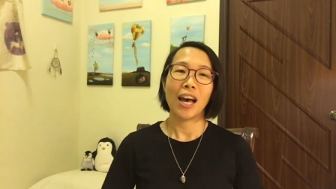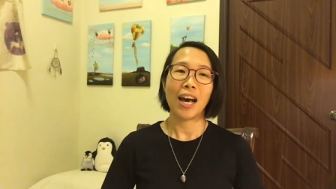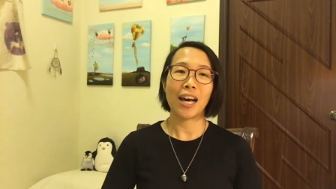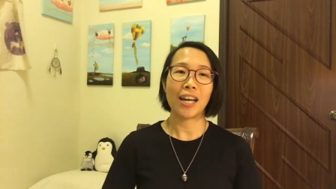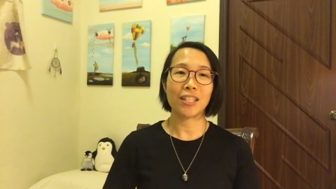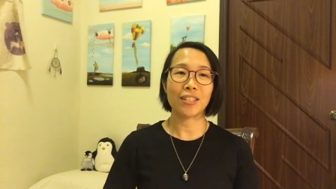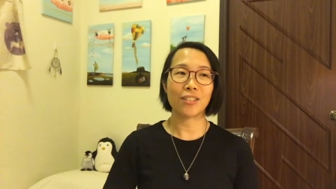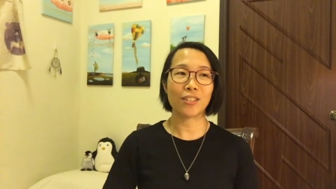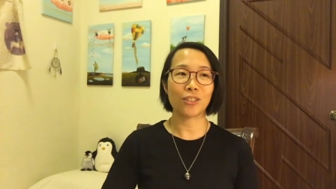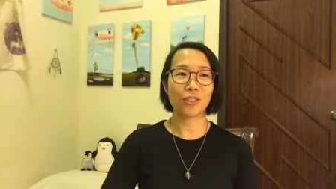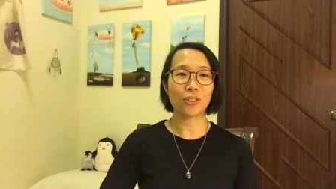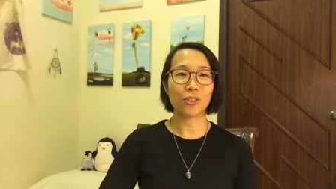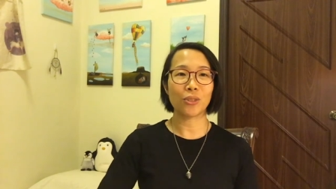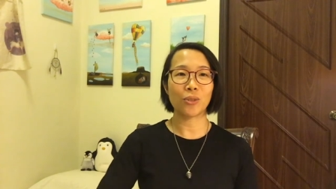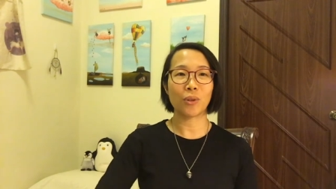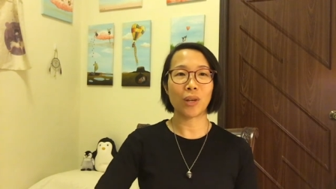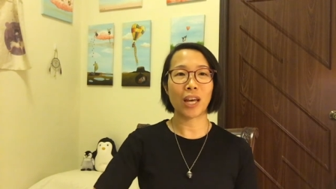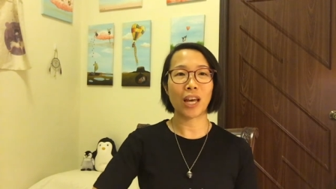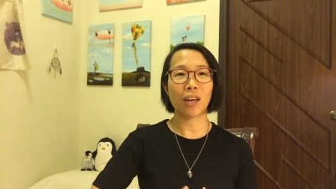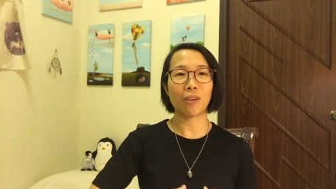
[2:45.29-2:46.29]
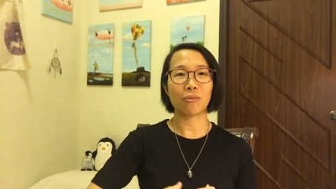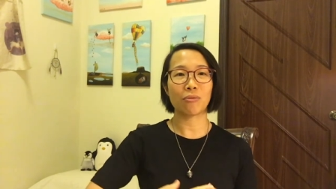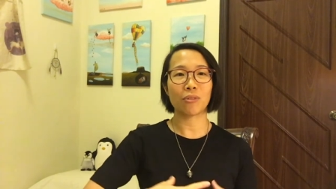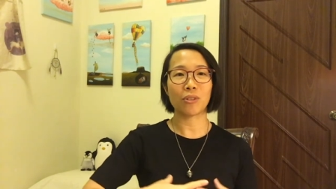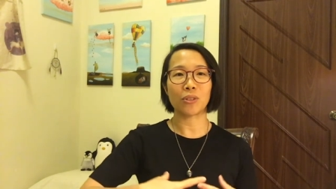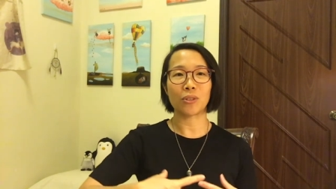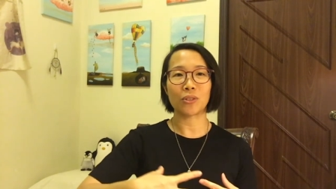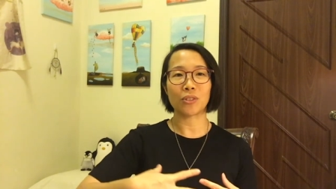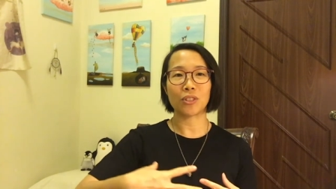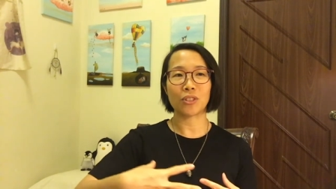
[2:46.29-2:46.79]
until you have you
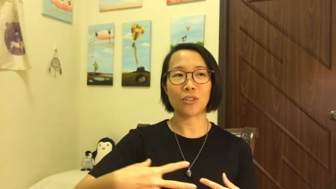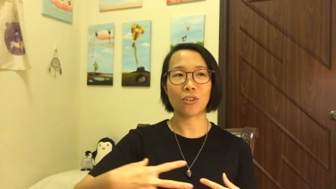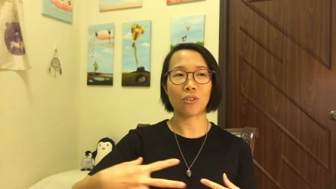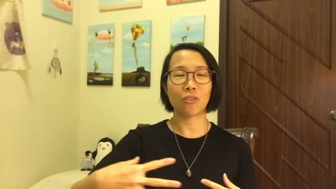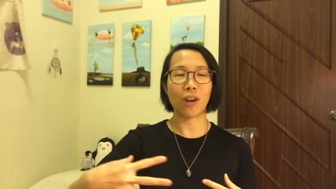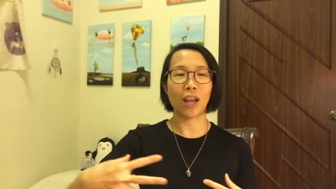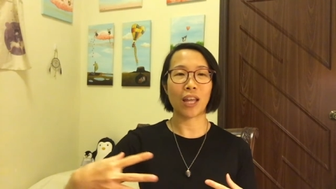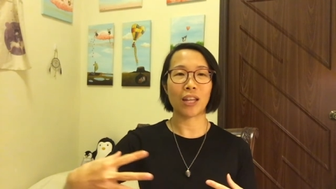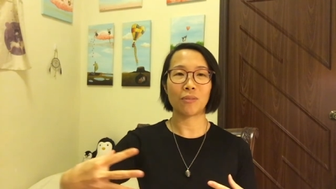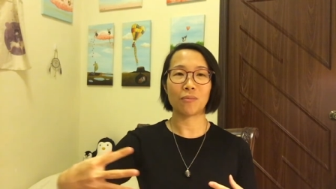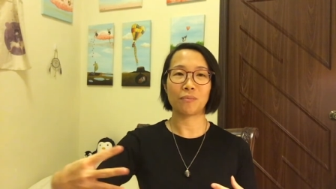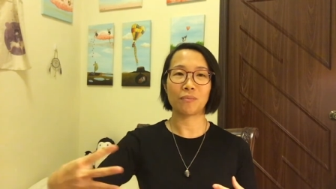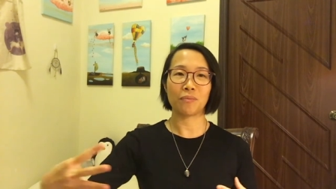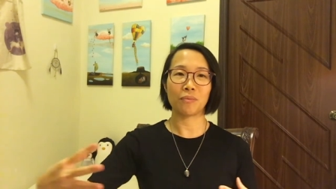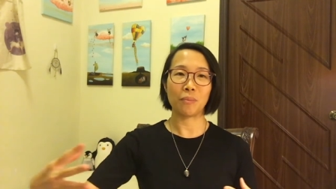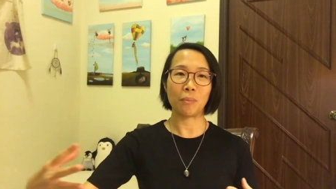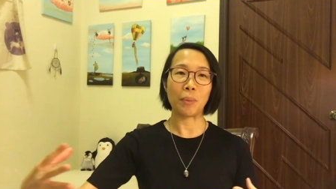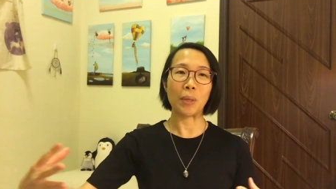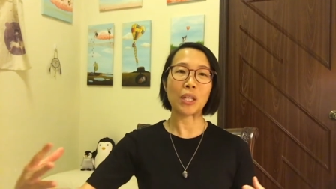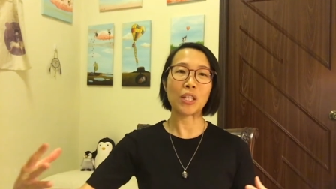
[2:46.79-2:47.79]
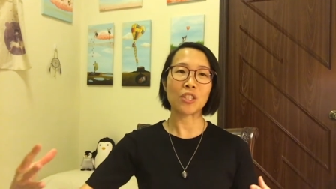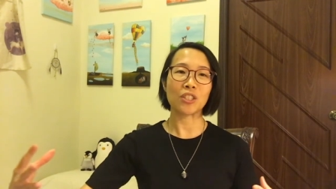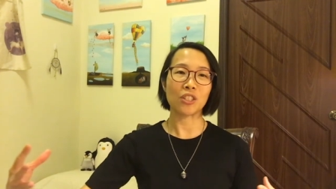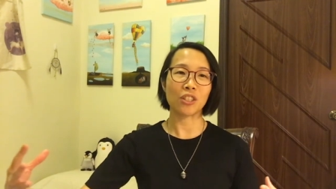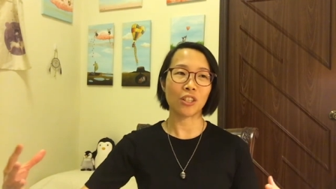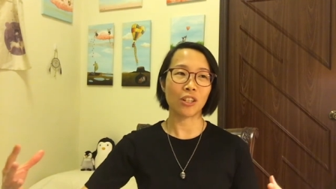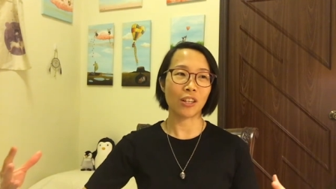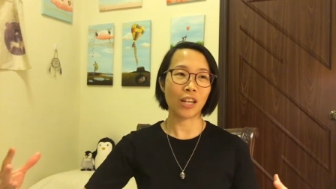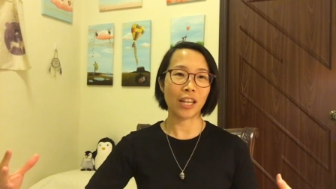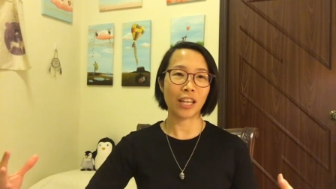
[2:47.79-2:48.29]
know this grand
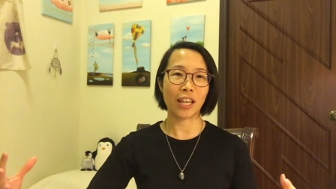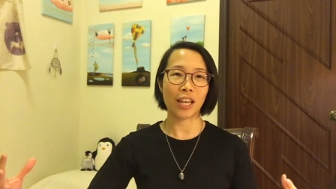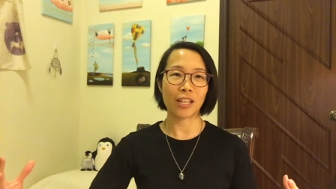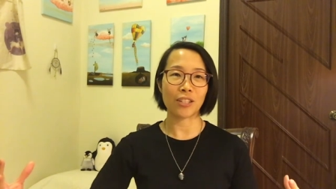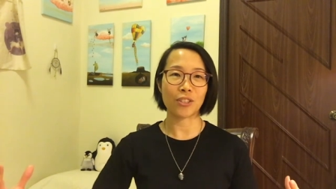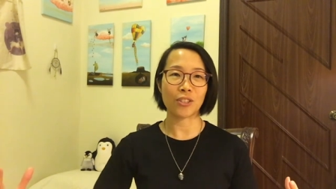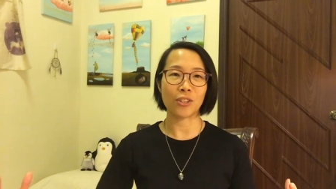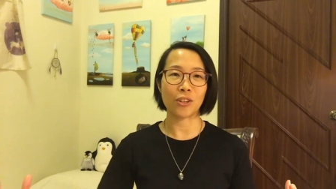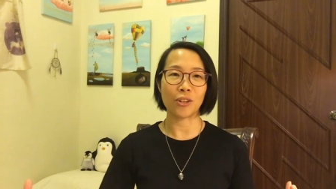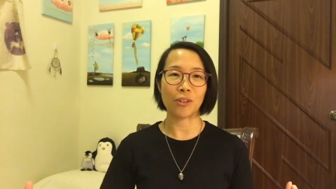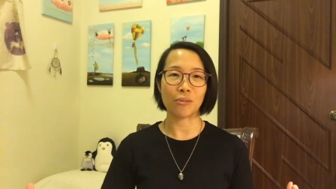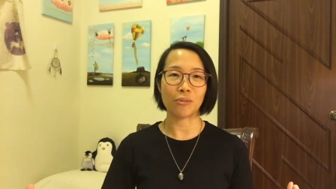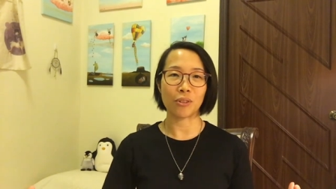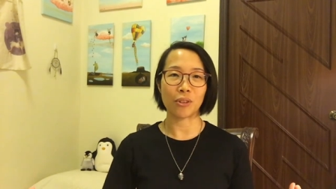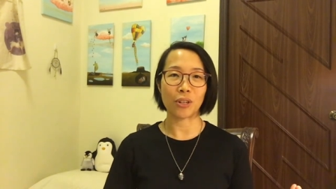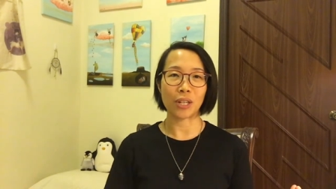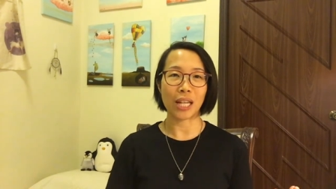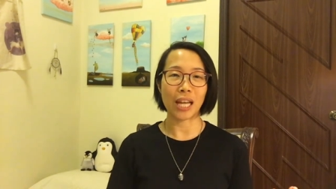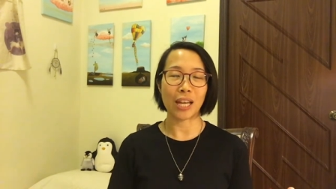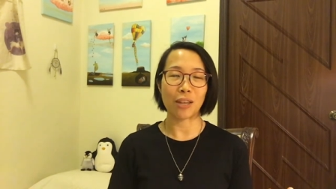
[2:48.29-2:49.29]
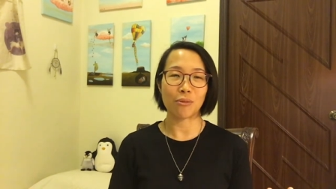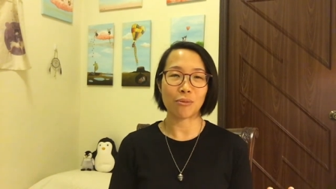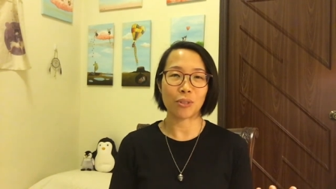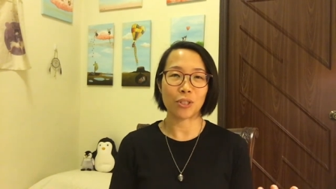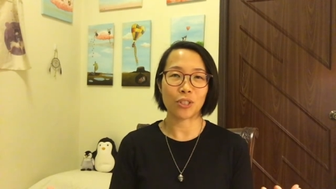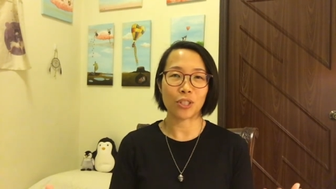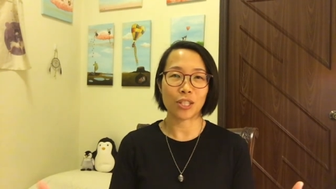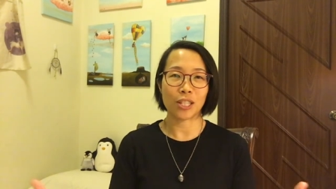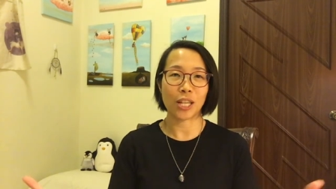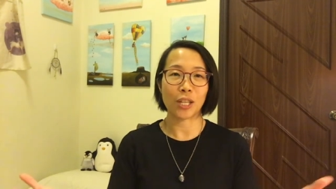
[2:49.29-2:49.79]
picture i guess of your life
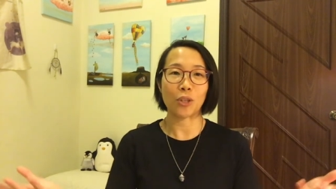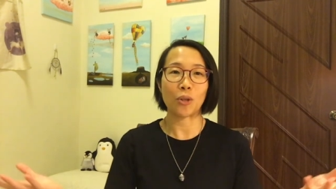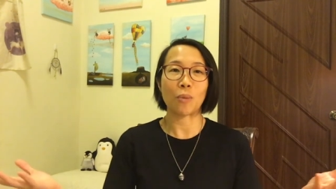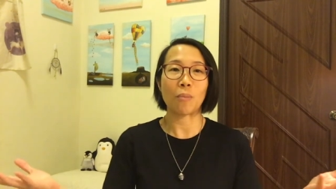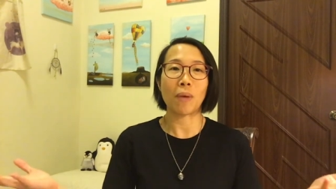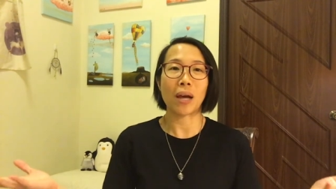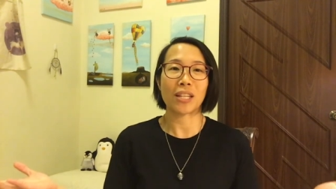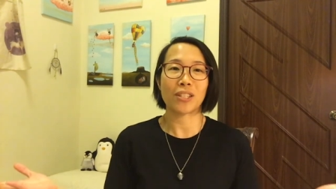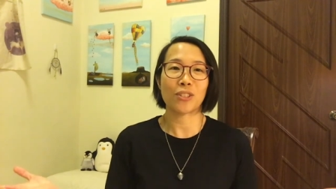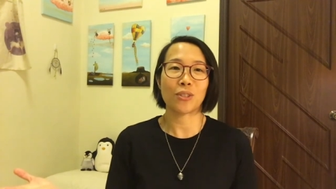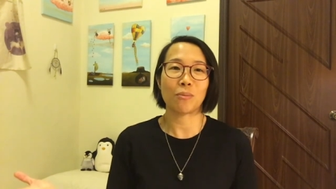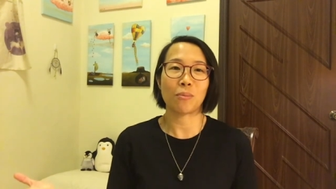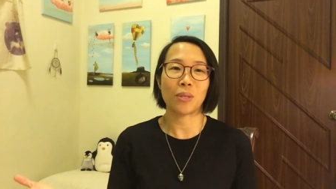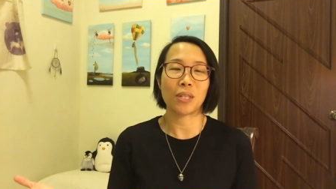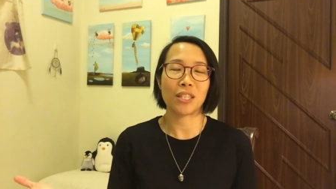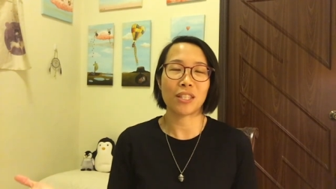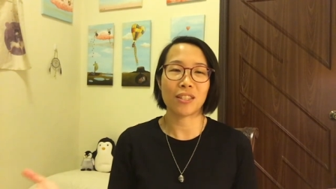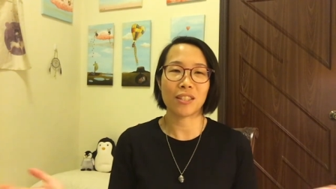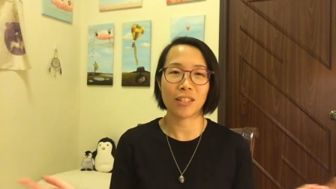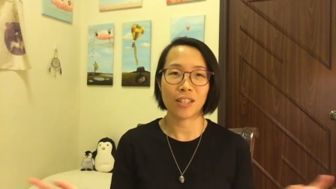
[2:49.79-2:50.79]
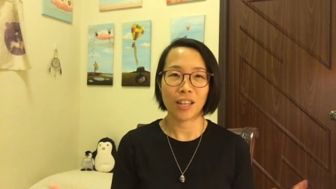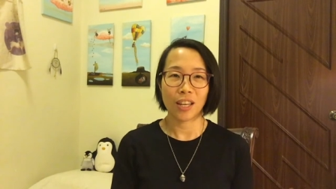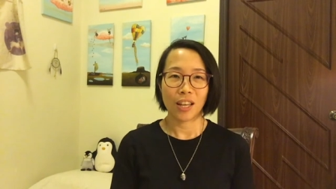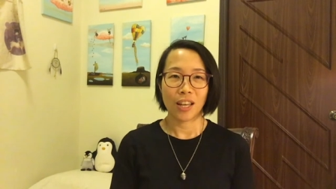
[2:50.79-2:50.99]
which is like your masterpiece